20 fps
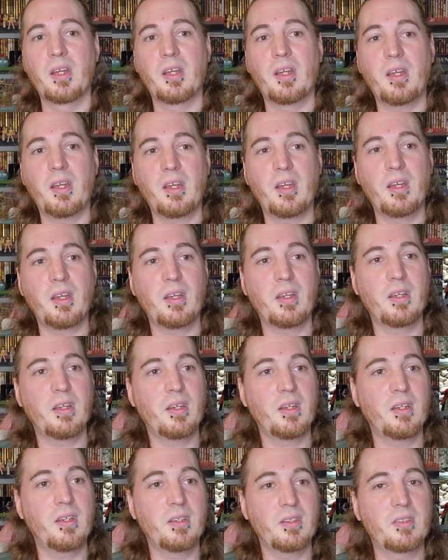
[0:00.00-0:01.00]

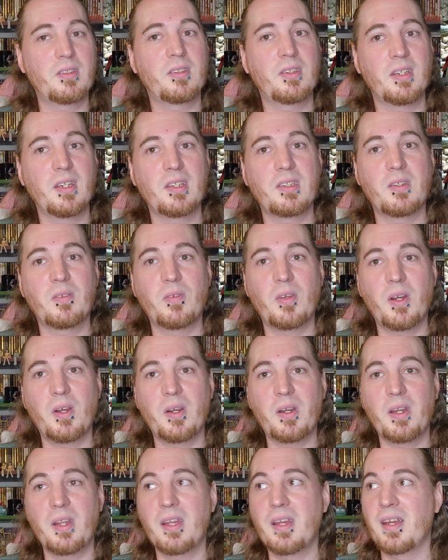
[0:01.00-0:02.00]
It's a
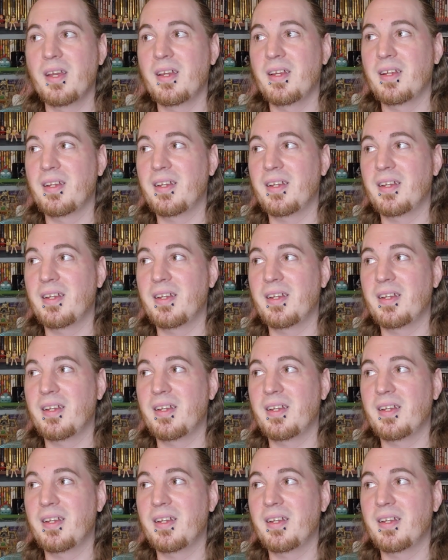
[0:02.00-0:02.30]
very